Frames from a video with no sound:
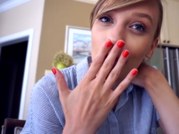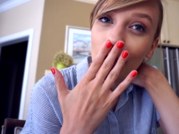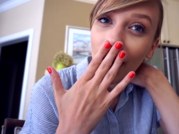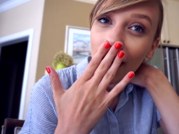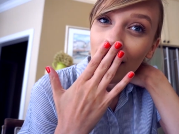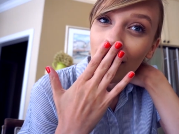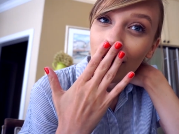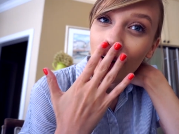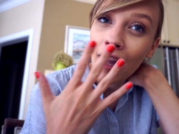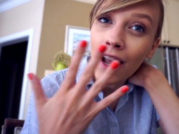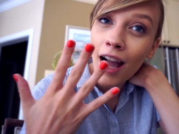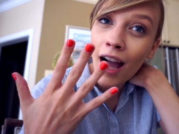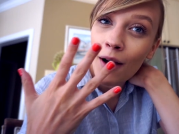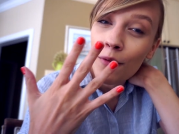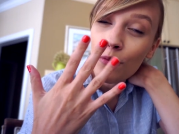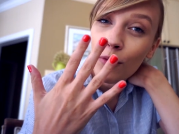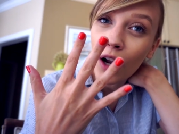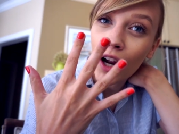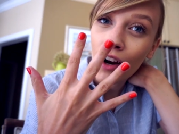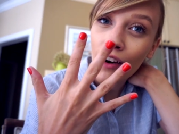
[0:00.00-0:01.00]
By the way,
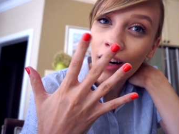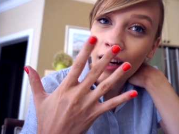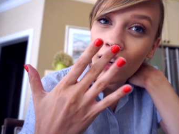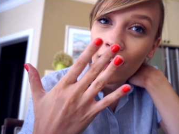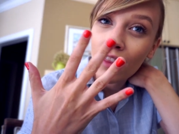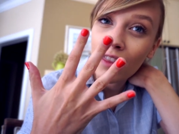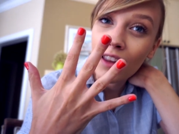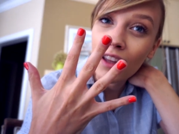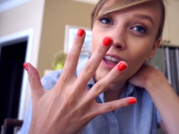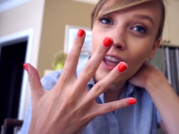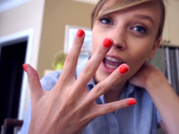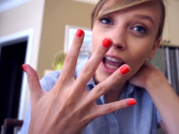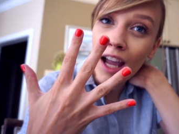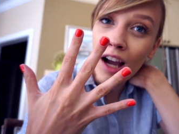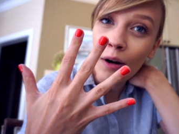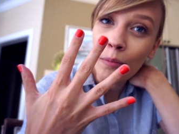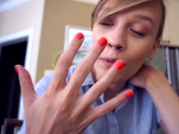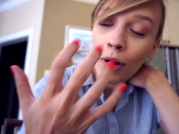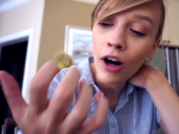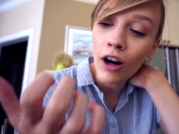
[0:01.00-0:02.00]
I'm wearing the
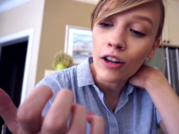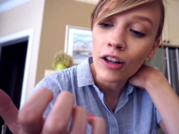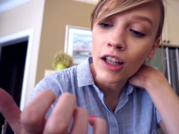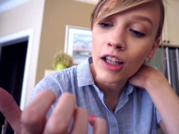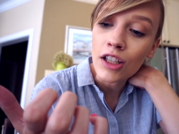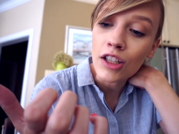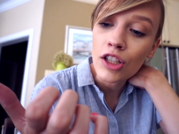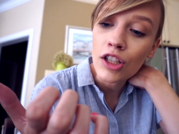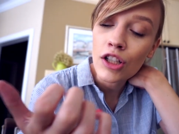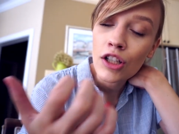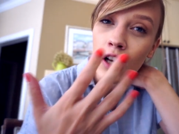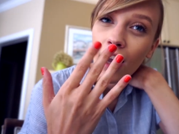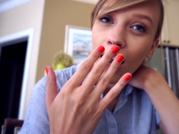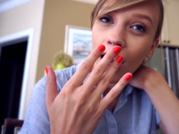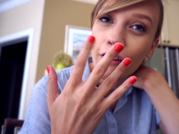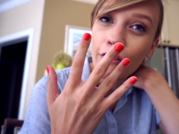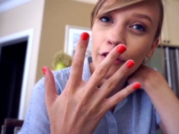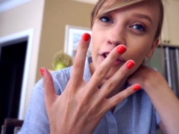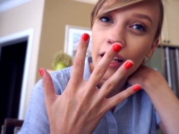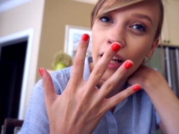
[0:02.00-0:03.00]
Kale Polish,
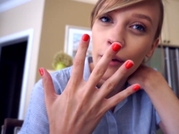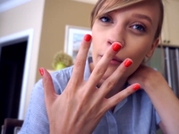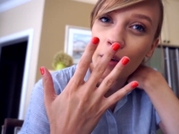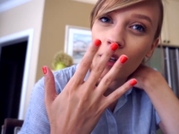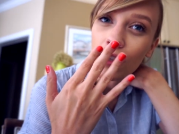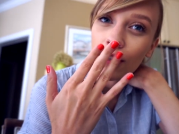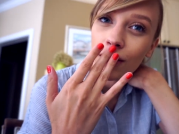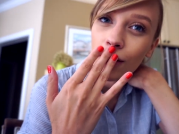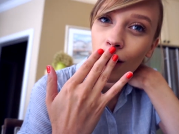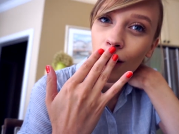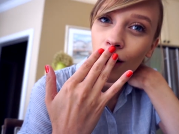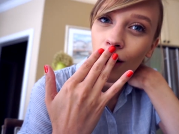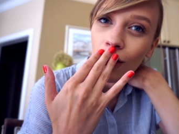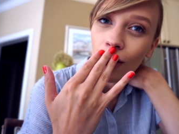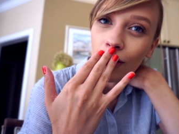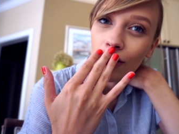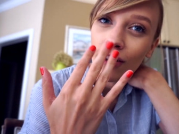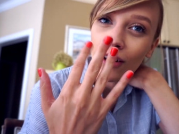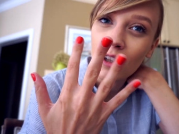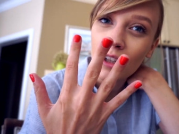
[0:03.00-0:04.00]
I forget what it's
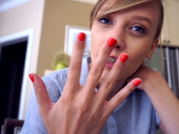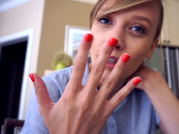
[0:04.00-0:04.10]
called,